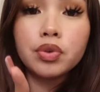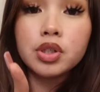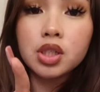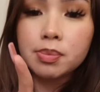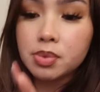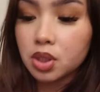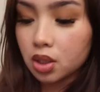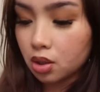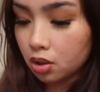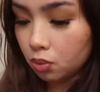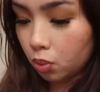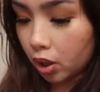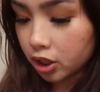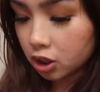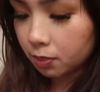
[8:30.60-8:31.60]
first I'm just gonna
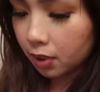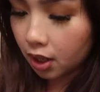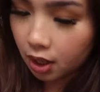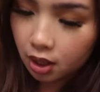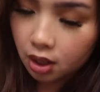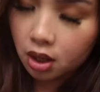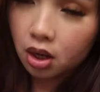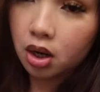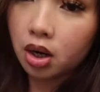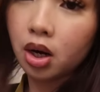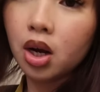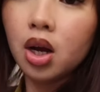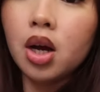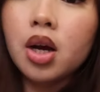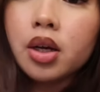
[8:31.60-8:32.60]
wash my hair
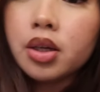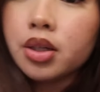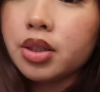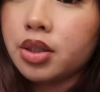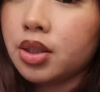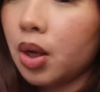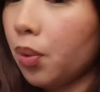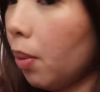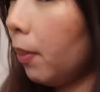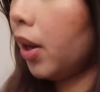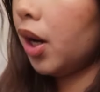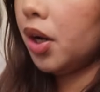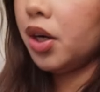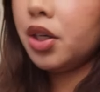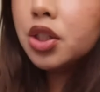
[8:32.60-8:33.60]
because I want my
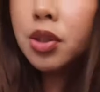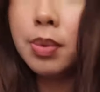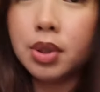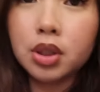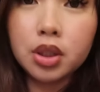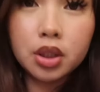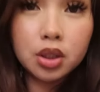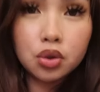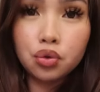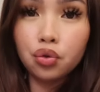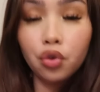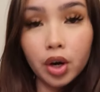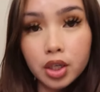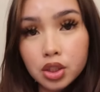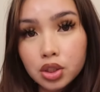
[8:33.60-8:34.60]
hair to be looking
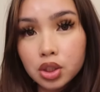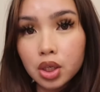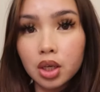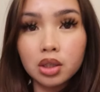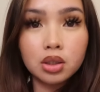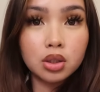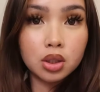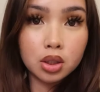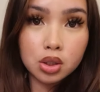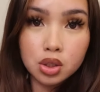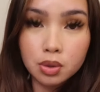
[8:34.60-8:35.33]
fresh and good